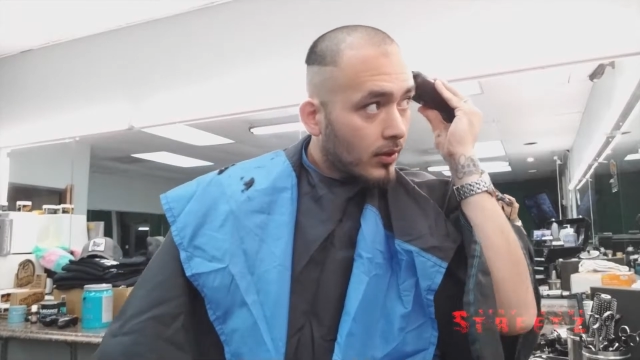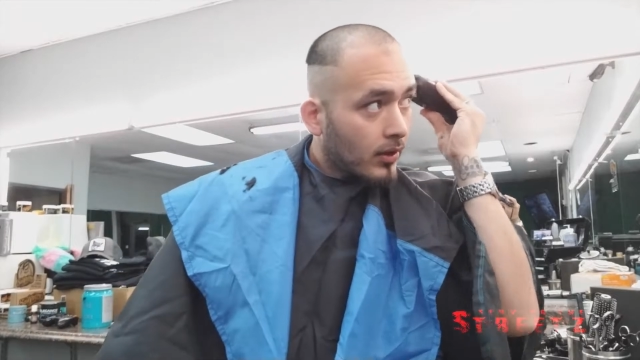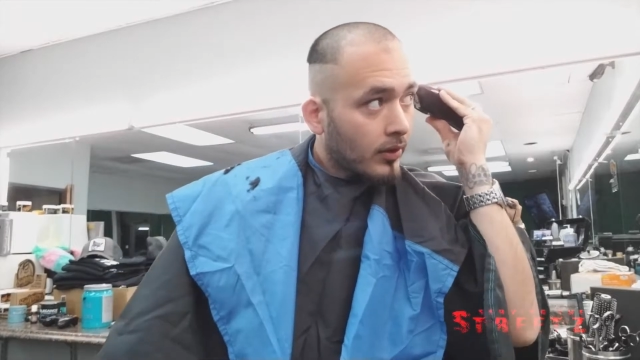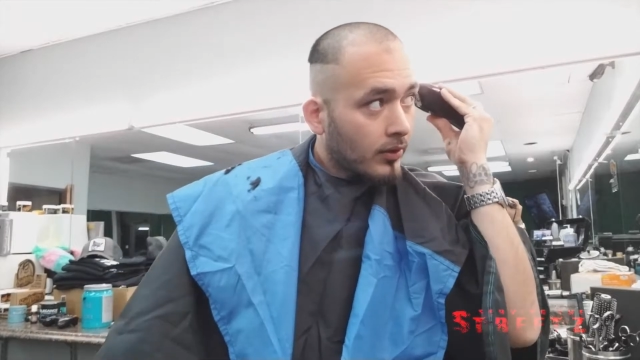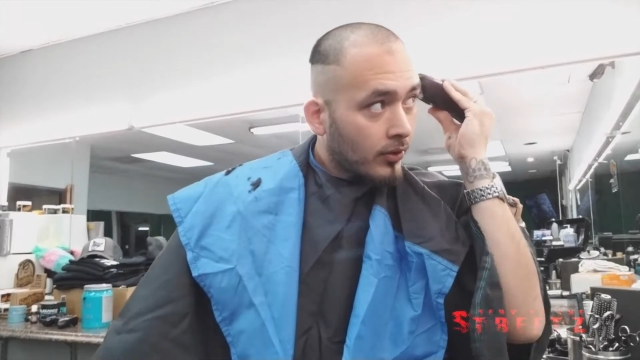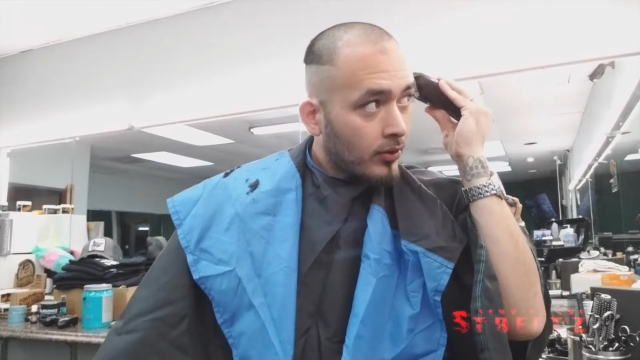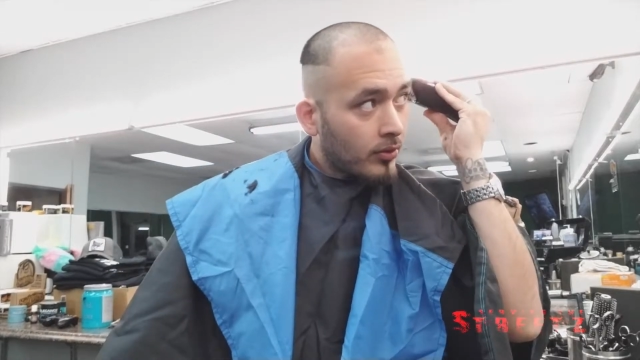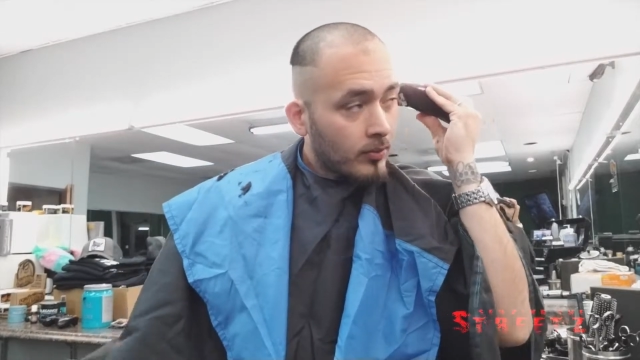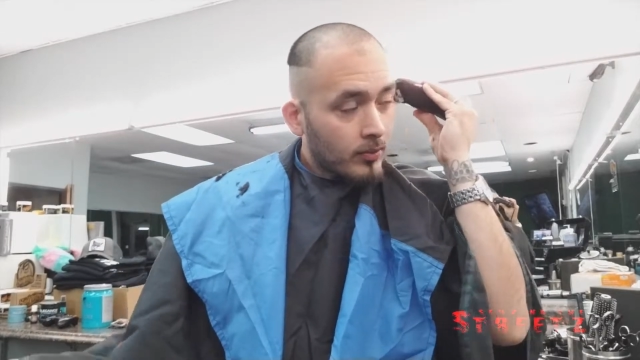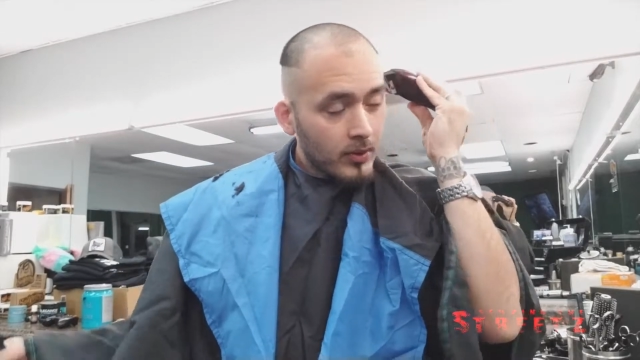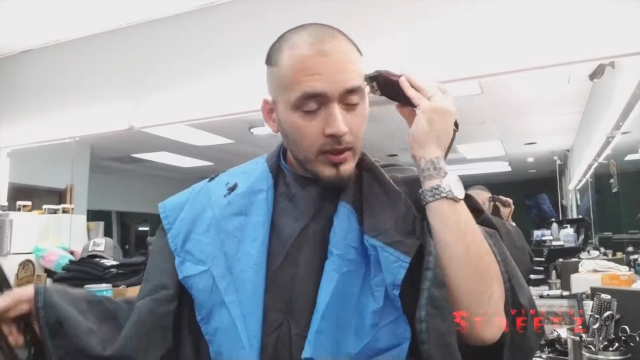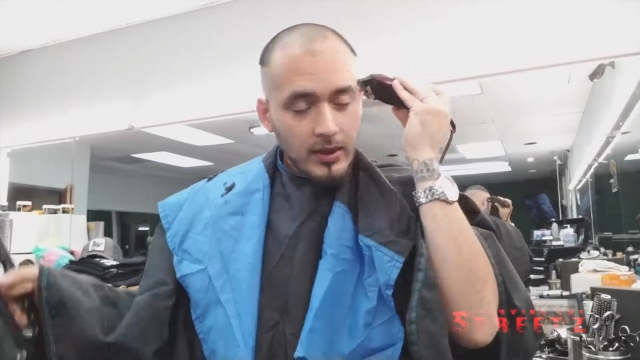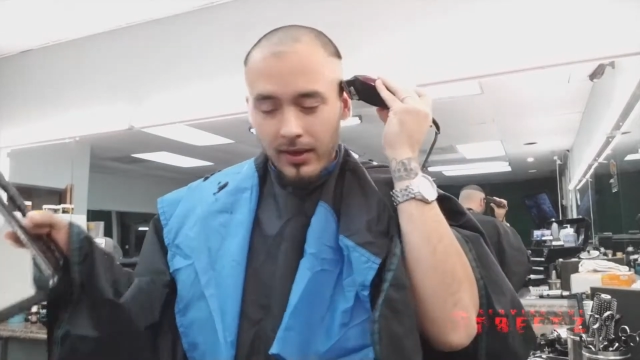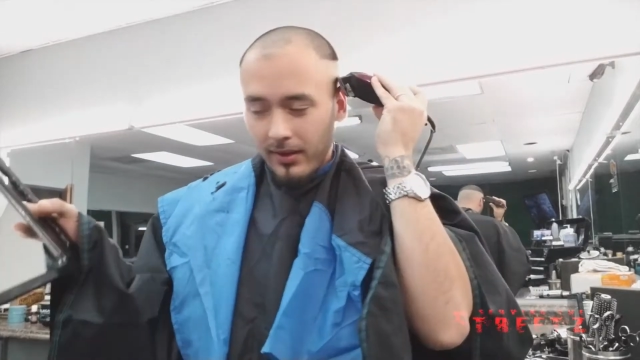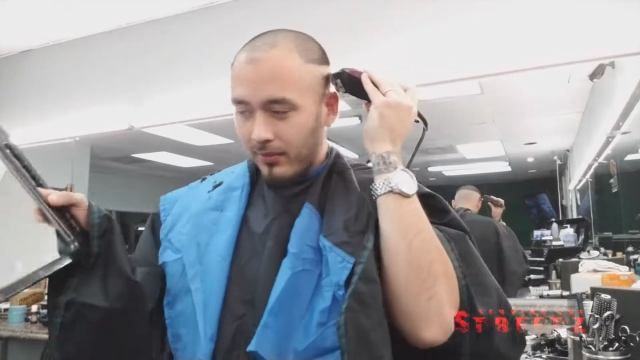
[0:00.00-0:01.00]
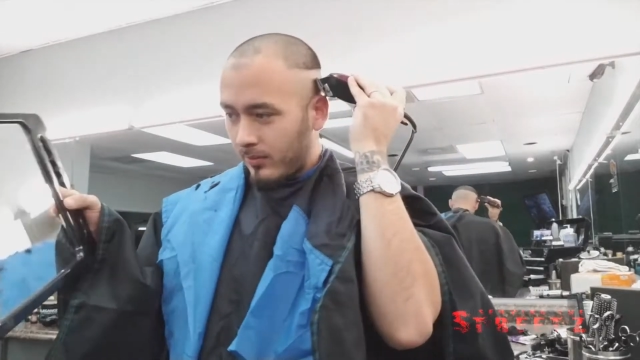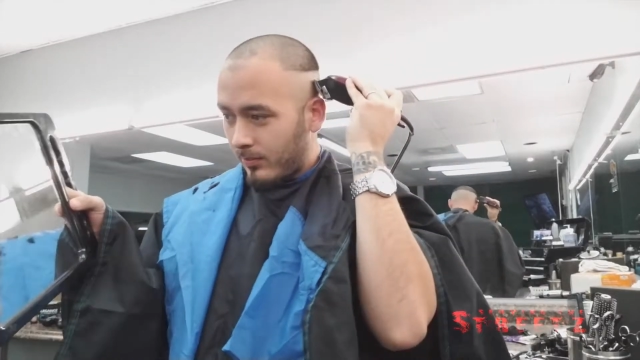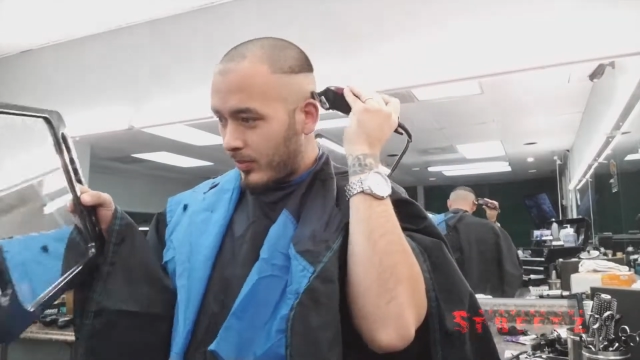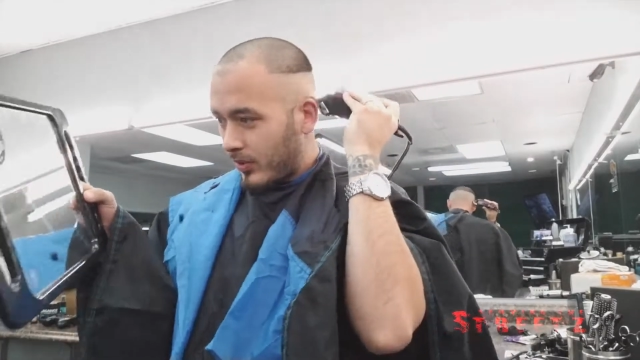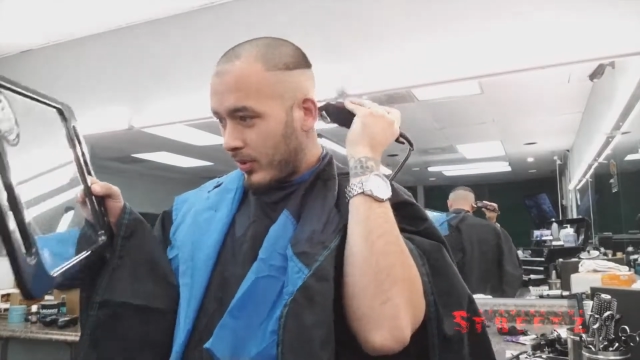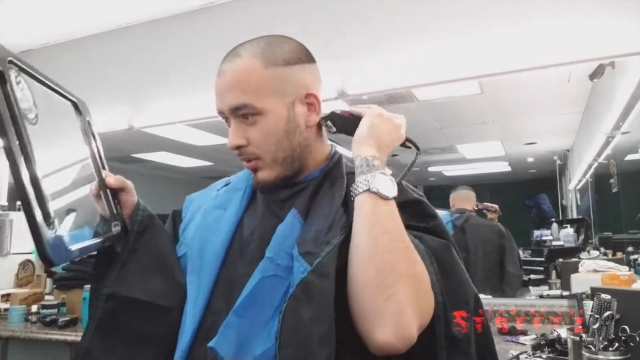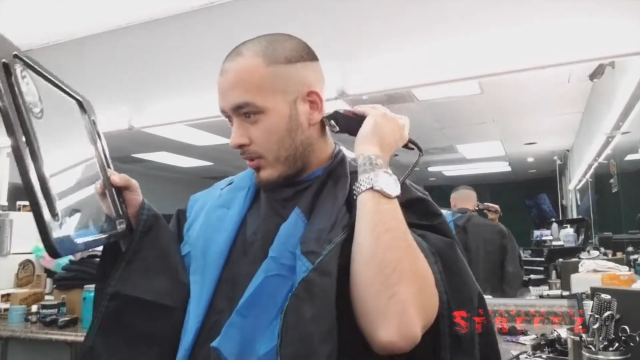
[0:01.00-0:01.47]
and you don't really have to
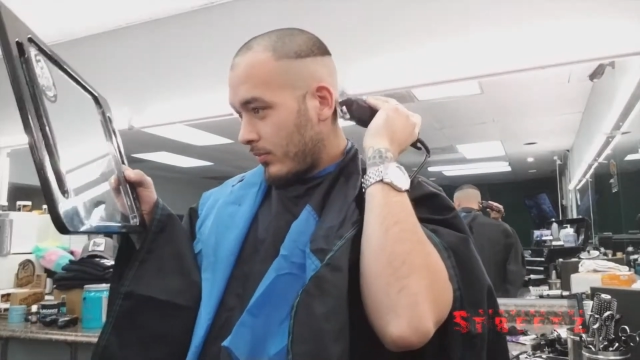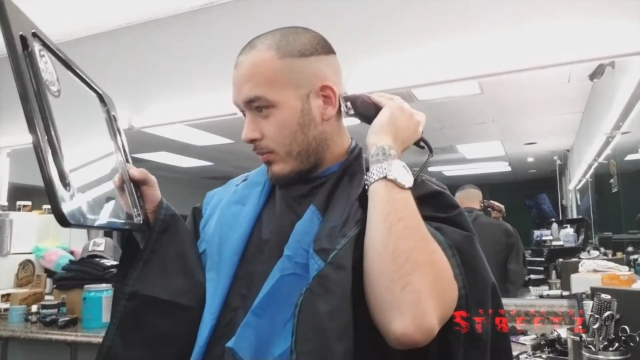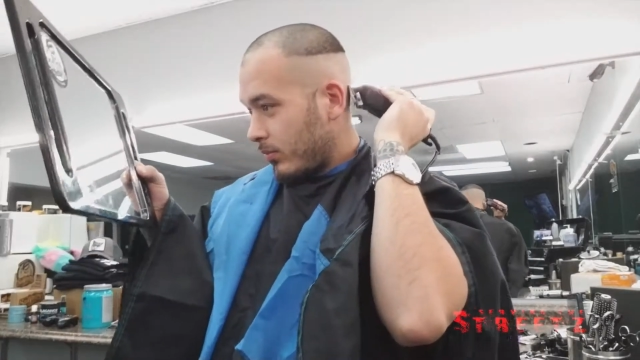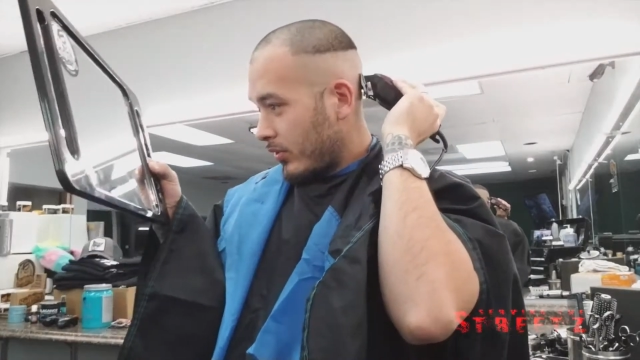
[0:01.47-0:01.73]
be